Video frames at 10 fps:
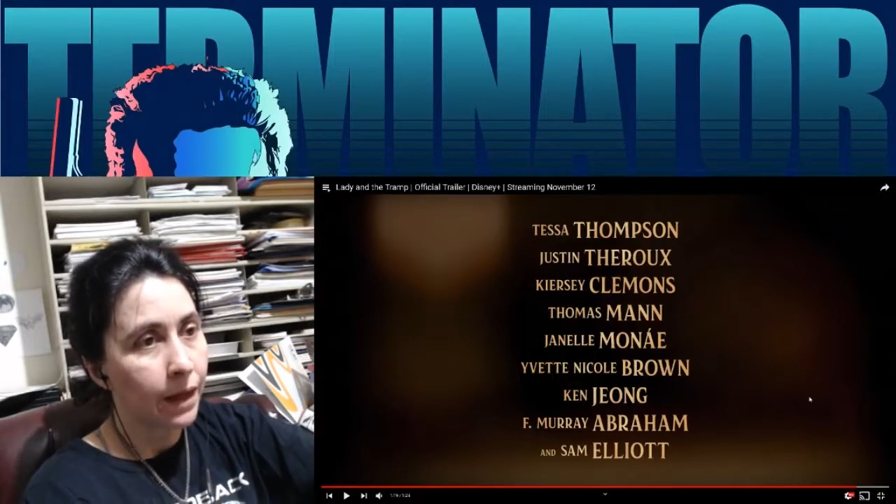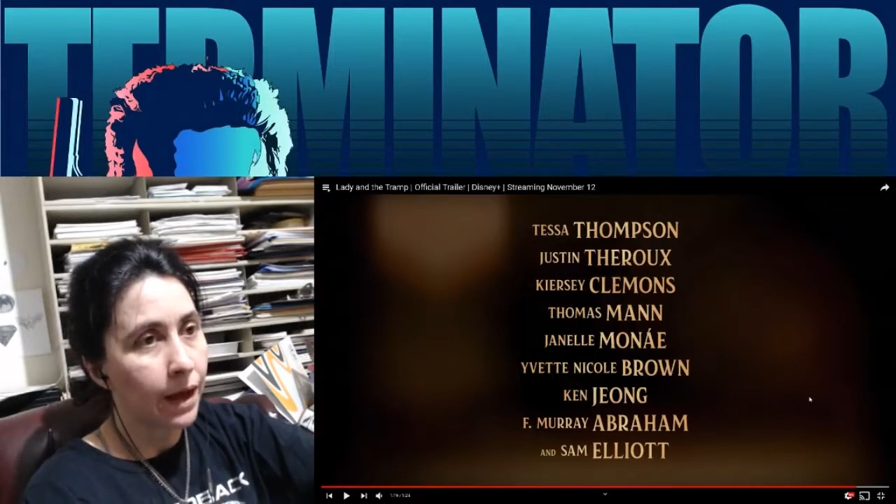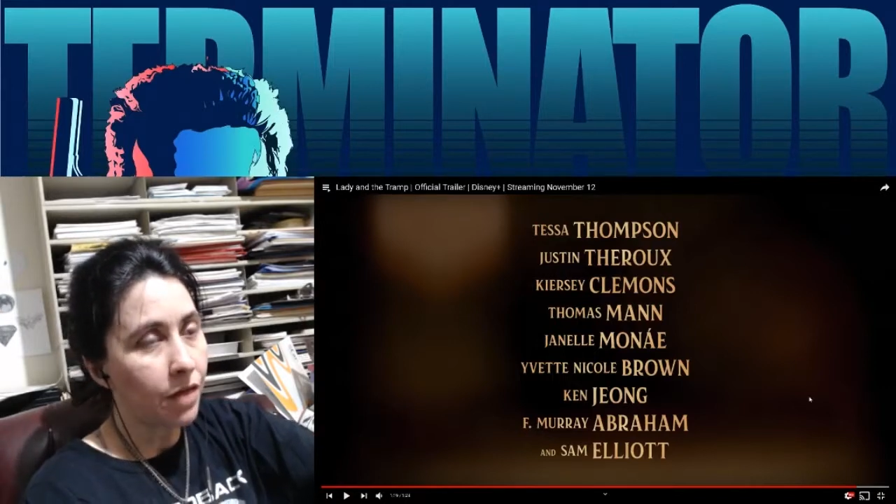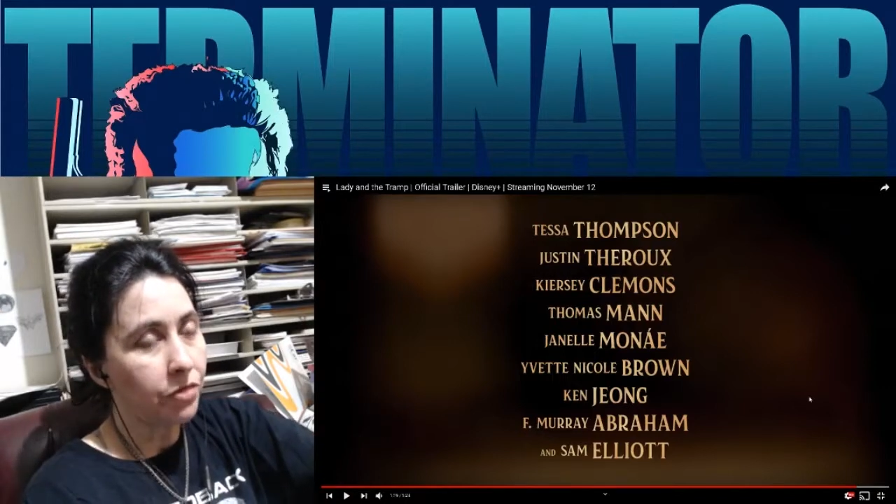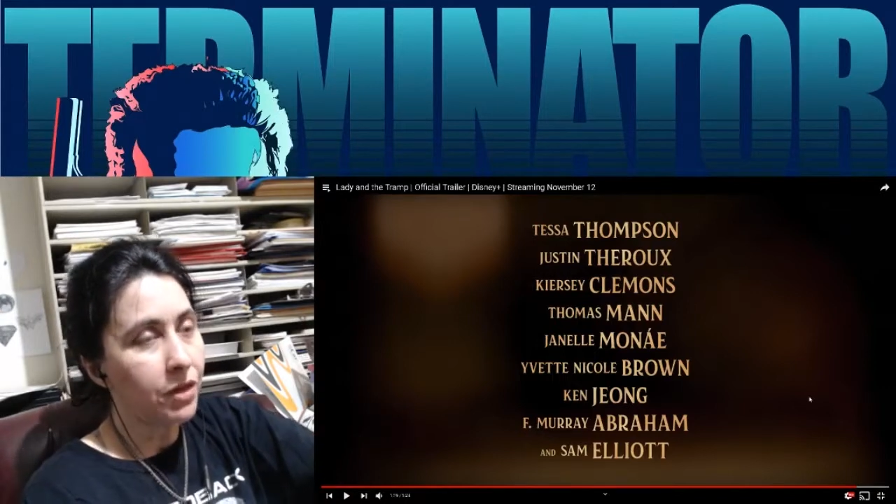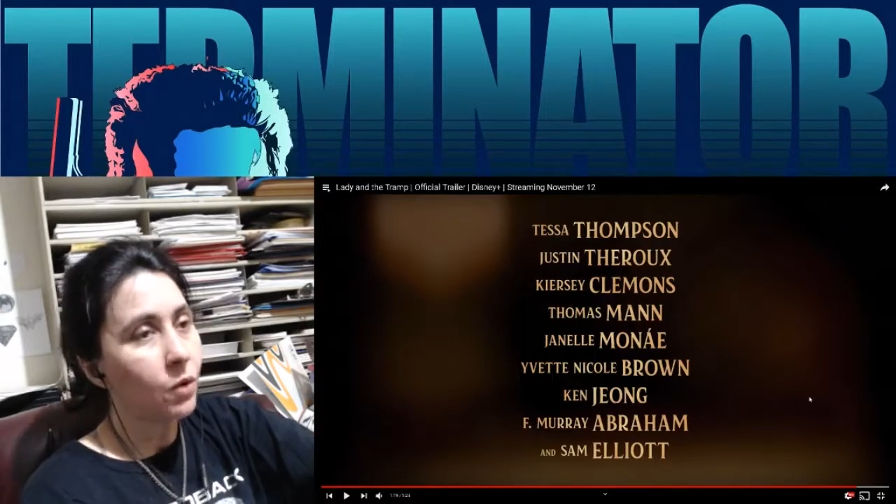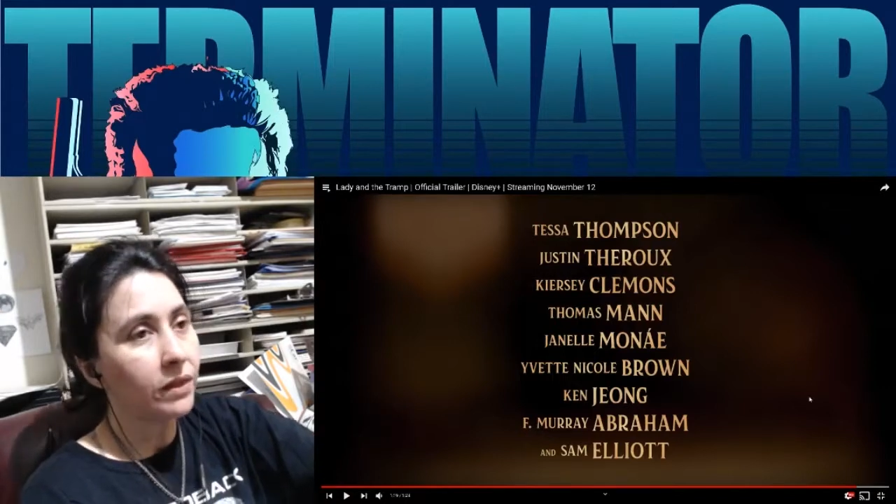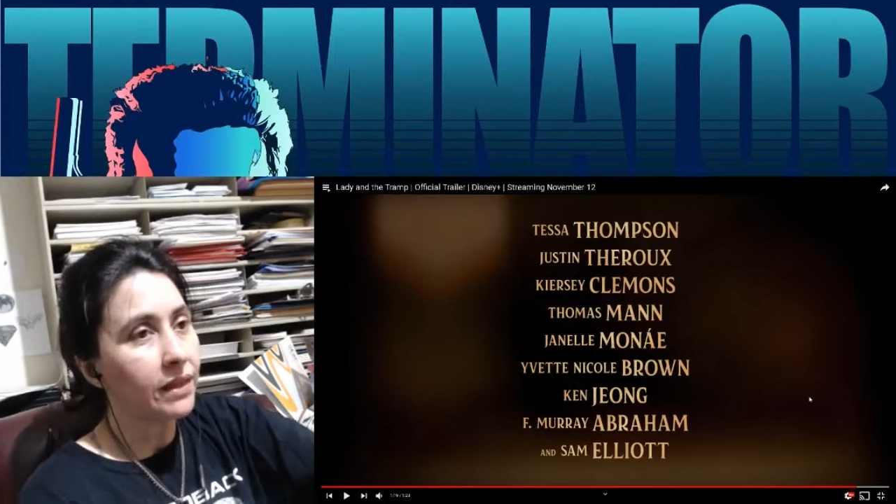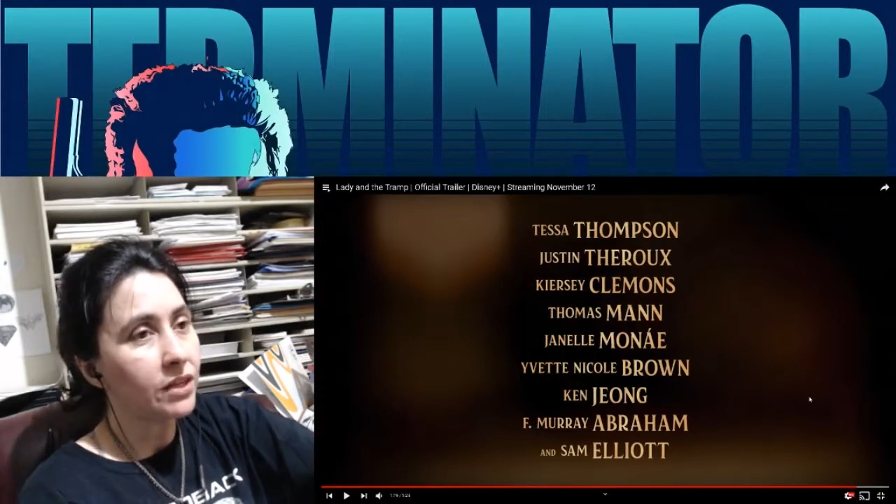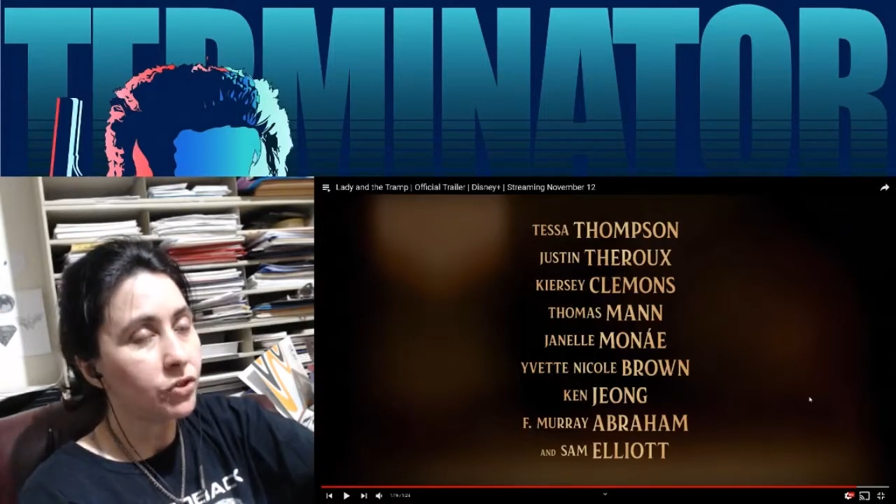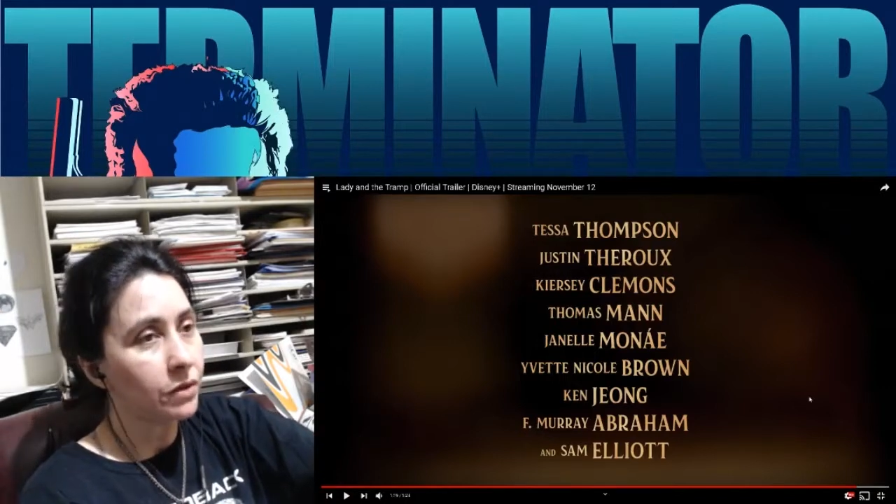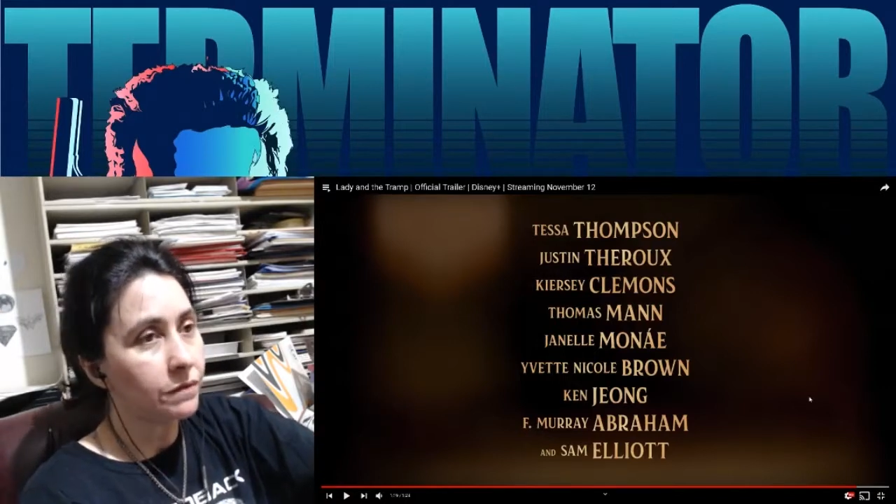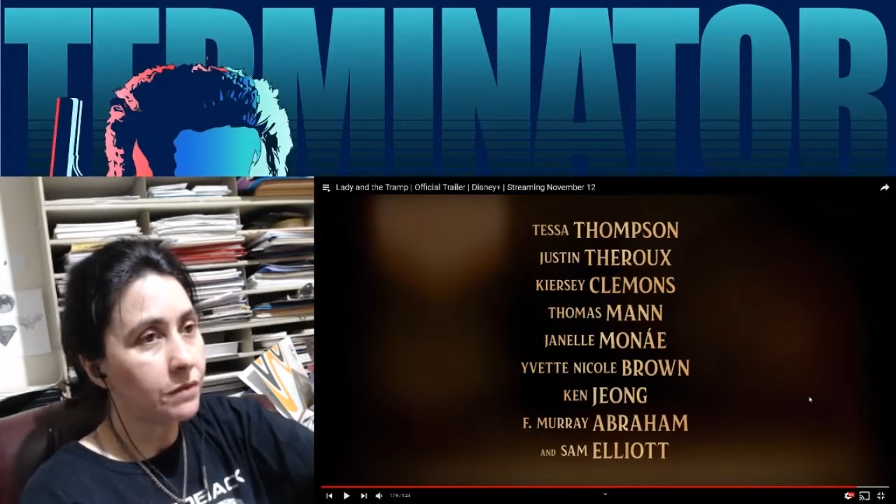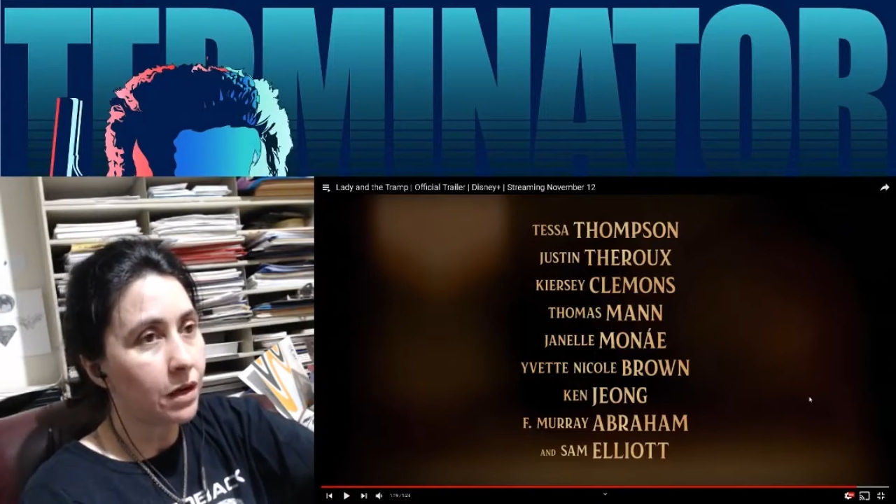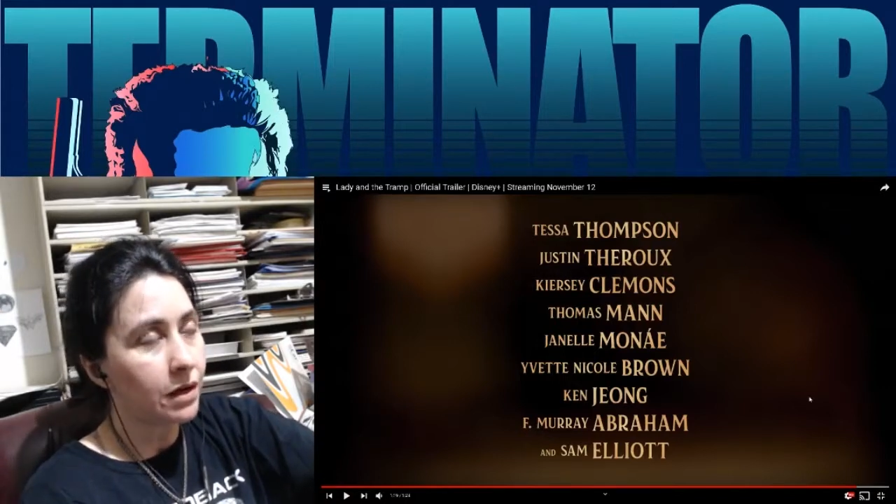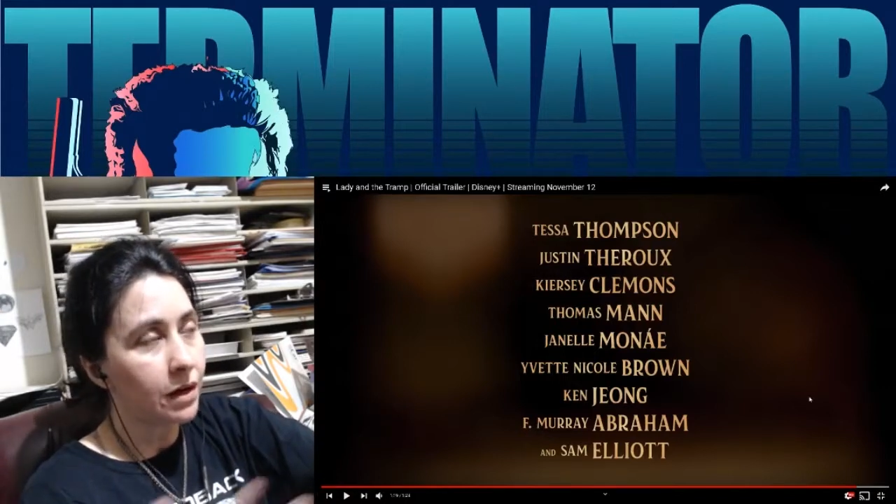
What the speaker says: I think what they should have done,